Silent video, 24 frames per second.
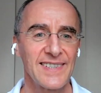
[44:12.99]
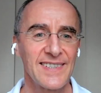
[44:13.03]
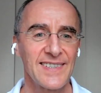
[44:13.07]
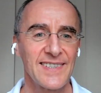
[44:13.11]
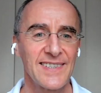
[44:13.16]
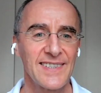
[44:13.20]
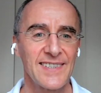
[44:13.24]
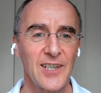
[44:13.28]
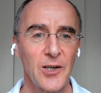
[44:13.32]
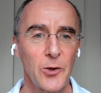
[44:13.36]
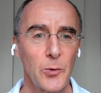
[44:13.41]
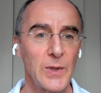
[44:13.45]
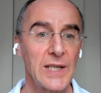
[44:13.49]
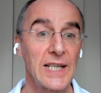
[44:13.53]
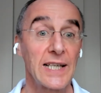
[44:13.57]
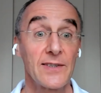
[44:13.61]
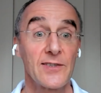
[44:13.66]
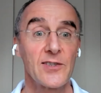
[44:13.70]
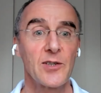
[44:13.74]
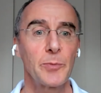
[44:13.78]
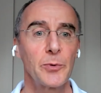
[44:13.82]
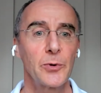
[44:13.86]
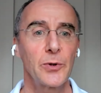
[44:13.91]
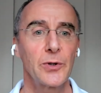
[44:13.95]
This is how we
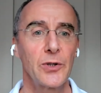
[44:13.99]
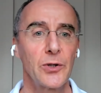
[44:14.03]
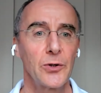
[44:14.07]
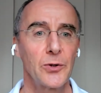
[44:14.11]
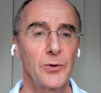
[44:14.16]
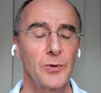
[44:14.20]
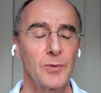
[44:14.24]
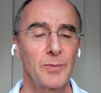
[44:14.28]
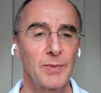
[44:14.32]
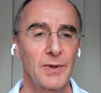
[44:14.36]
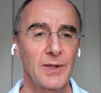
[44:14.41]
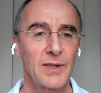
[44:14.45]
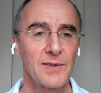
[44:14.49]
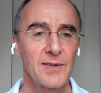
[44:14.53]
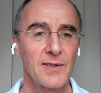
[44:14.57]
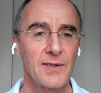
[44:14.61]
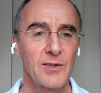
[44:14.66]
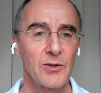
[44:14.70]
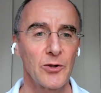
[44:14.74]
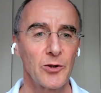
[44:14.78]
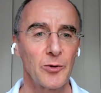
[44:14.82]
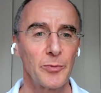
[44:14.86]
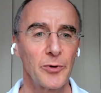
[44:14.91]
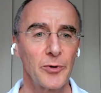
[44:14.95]
can support you because
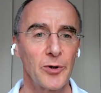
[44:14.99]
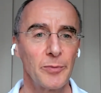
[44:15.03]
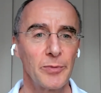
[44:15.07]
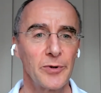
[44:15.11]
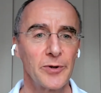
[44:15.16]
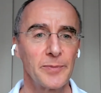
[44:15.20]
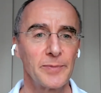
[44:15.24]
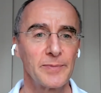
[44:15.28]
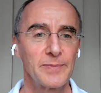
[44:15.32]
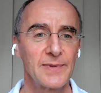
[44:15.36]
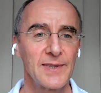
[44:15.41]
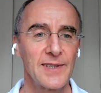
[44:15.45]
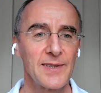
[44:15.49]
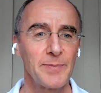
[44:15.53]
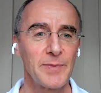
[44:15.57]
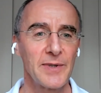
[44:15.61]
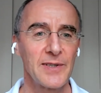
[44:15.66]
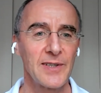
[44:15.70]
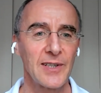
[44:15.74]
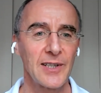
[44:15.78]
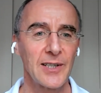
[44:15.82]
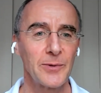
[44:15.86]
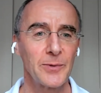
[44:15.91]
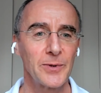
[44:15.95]
it's your problem. It's
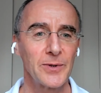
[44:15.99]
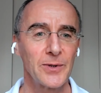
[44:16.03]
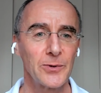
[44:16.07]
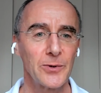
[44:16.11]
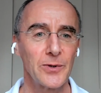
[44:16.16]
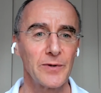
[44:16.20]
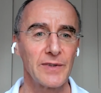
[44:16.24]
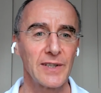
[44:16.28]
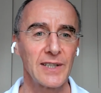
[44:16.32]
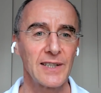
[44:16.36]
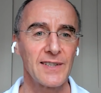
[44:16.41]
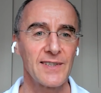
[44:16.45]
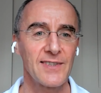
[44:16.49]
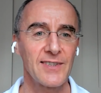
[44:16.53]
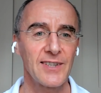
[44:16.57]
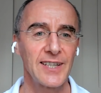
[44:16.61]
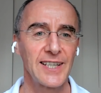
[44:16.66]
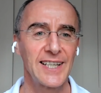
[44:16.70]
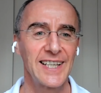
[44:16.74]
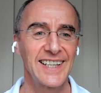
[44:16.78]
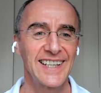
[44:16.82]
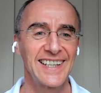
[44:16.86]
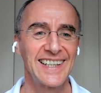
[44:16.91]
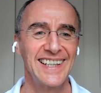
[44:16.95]
basically what all of that is
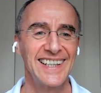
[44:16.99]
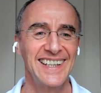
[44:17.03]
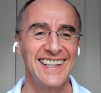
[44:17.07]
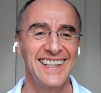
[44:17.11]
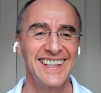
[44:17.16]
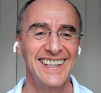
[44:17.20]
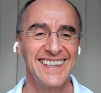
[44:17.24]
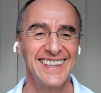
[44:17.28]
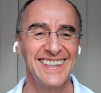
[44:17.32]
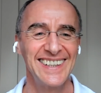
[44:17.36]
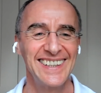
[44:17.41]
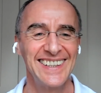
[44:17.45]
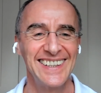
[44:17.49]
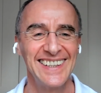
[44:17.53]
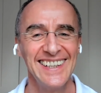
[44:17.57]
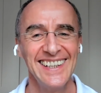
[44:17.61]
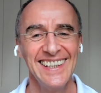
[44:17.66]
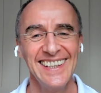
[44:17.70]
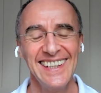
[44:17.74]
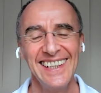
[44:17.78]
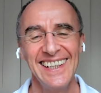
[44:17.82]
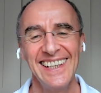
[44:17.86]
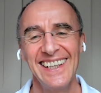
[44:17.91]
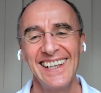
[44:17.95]
mm-hmm.
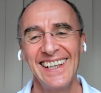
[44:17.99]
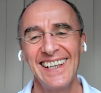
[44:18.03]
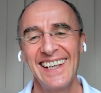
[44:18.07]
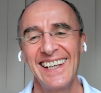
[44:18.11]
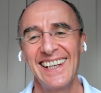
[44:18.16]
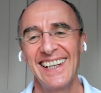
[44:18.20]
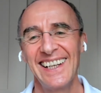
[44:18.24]
saying.